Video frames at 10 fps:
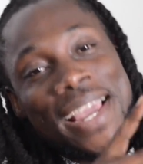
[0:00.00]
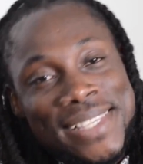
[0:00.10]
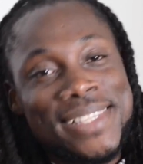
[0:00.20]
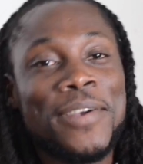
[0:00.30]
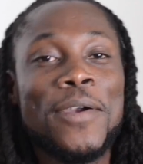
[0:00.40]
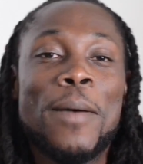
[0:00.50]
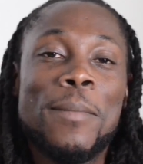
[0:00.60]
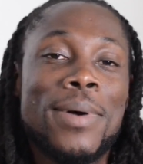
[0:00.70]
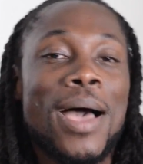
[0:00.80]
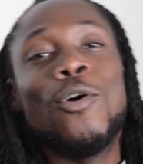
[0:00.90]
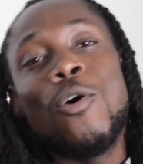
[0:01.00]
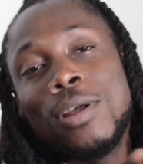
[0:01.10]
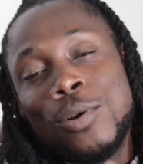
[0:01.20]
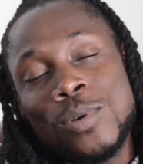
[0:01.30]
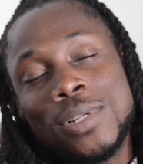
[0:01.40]
Instagram and all
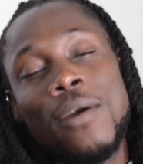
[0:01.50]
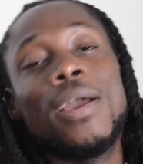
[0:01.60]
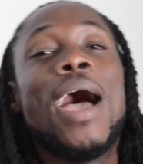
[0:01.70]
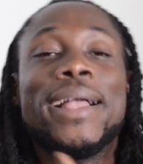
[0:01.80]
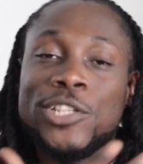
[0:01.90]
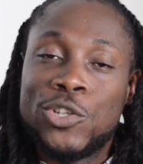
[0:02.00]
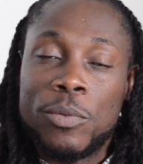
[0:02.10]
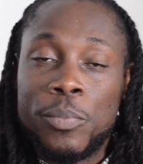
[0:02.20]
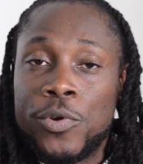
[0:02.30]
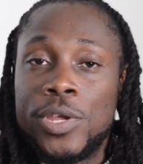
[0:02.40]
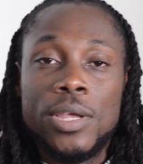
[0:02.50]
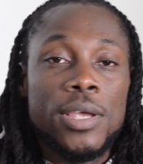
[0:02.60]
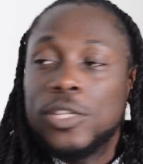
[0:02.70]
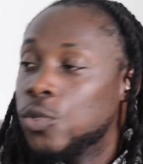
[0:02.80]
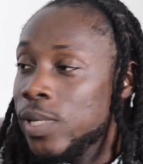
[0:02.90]
of those are at Shortpree.
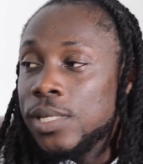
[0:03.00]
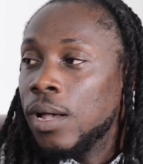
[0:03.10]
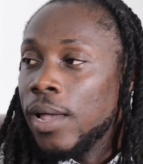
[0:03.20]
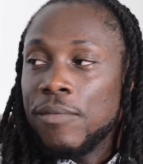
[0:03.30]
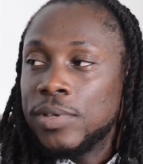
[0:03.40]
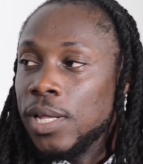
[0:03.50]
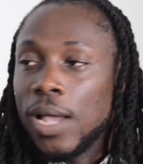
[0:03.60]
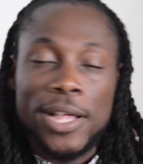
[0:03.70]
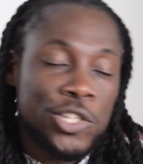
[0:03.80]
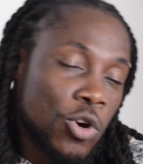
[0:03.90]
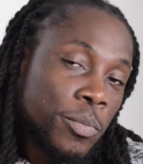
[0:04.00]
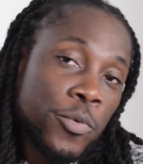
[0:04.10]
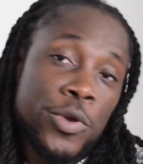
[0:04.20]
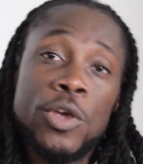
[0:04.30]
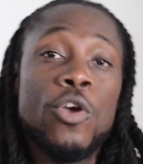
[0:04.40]
Twitter, everything at
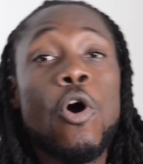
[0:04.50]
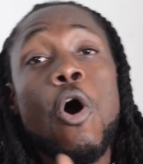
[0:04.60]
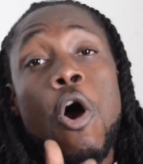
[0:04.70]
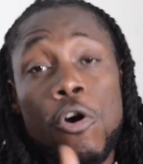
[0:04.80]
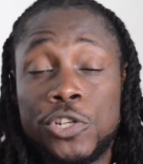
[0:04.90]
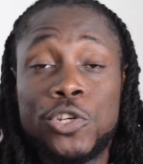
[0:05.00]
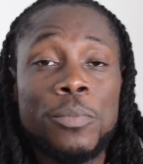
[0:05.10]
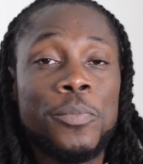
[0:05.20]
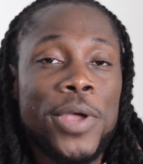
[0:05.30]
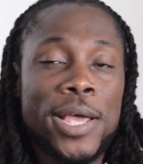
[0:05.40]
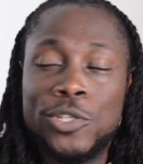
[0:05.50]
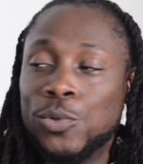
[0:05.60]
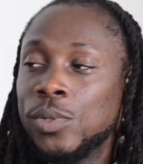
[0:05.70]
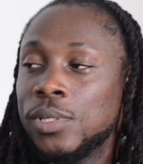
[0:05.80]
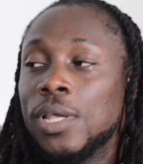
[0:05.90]
Shortpree or Shortpree and
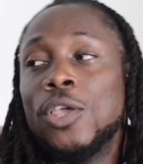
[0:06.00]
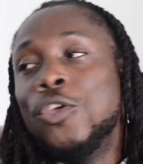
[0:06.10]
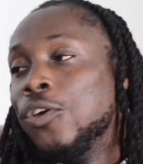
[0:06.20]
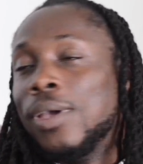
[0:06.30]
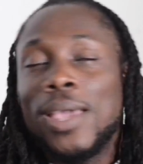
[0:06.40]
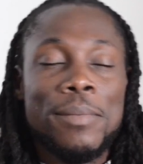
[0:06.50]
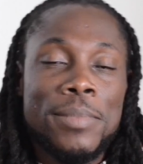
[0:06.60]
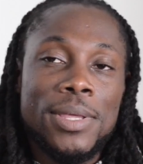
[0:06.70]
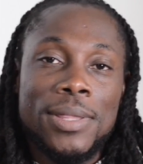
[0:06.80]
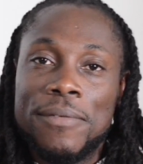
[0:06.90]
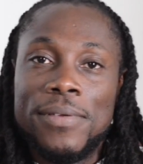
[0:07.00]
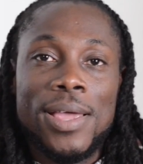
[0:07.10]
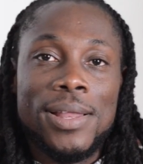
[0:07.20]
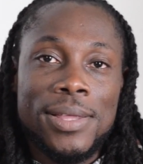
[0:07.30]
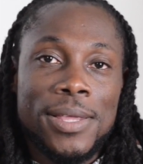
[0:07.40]
Jules. You can get me,
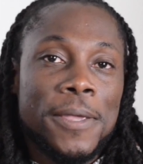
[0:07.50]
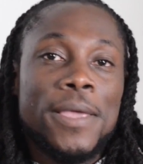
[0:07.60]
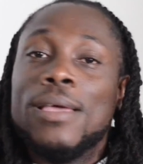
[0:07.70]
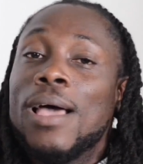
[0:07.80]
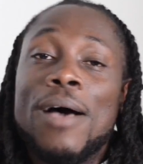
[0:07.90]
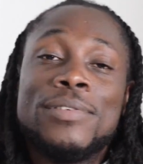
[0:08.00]
definitely. I